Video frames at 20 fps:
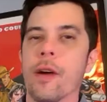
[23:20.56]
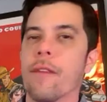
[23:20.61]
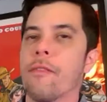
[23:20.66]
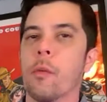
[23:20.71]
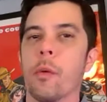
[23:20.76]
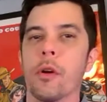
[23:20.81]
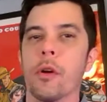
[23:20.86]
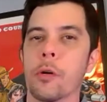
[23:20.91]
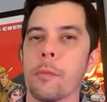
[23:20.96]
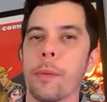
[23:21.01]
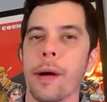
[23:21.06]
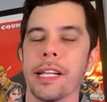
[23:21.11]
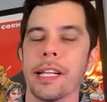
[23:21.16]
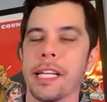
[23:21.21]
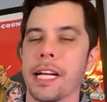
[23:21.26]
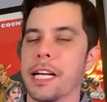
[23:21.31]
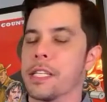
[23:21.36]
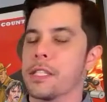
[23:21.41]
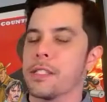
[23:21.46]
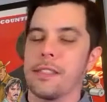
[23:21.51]
haven't watched our
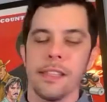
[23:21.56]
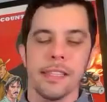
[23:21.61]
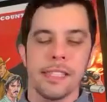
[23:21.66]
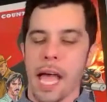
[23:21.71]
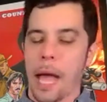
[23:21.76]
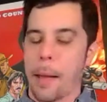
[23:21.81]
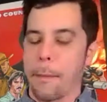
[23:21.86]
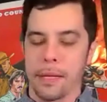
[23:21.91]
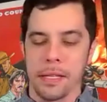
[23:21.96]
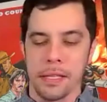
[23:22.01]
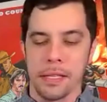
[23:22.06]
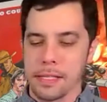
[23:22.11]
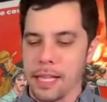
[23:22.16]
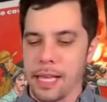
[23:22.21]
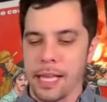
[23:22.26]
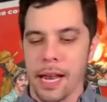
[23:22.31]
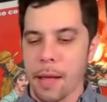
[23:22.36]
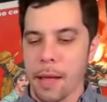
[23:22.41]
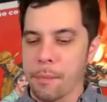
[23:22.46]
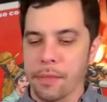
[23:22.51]
podcast, this happens,
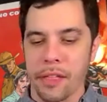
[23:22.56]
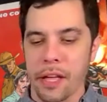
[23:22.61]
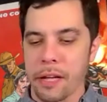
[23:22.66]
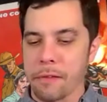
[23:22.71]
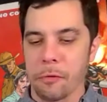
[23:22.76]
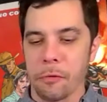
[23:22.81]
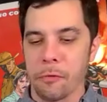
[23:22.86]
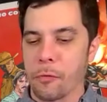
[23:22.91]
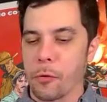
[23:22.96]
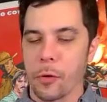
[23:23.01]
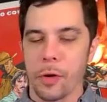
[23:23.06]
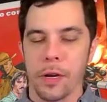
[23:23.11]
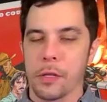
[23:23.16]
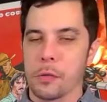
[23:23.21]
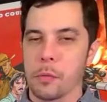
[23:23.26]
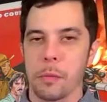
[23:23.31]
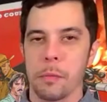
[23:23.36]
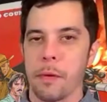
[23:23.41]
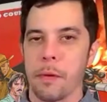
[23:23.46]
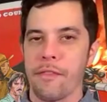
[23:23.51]
and I'm thankful for it. It's
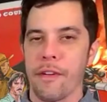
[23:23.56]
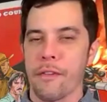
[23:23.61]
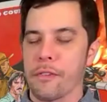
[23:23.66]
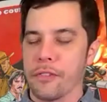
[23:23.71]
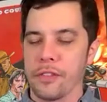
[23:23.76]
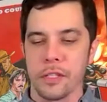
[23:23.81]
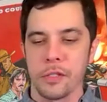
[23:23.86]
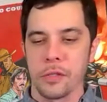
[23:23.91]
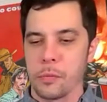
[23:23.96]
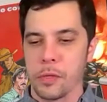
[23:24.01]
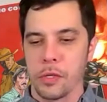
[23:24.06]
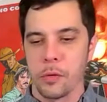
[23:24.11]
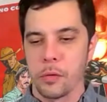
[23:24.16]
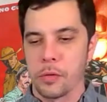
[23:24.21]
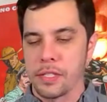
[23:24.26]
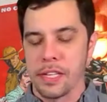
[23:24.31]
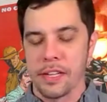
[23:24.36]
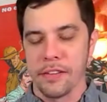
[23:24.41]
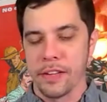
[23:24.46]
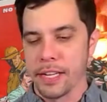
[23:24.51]
one of my favorite things that we do,
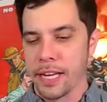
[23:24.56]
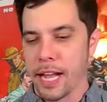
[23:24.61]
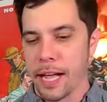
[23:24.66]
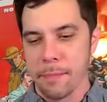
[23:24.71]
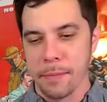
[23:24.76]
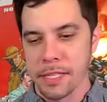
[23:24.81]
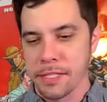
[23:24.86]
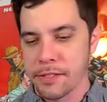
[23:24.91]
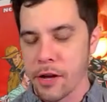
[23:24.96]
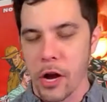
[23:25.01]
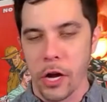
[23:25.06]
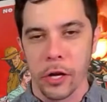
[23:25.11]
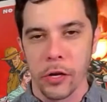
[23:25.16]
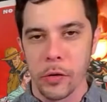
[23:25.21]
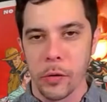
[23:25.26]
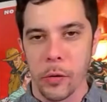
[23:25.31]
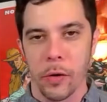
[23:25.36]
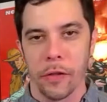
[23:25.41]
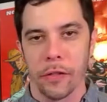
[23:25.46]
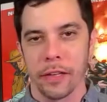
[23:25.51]
Steven. I miss talking to
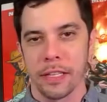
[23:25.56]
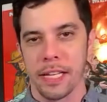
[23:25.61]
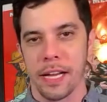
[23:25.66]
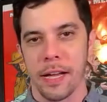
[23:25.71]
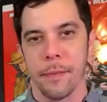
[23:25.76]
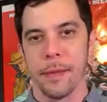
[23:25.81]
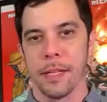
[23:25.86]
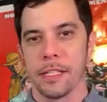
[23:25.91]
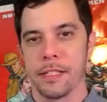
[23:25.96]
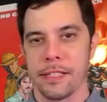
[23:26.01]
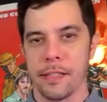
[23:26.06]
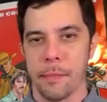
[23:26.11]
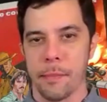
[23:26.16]
you all the time. It's the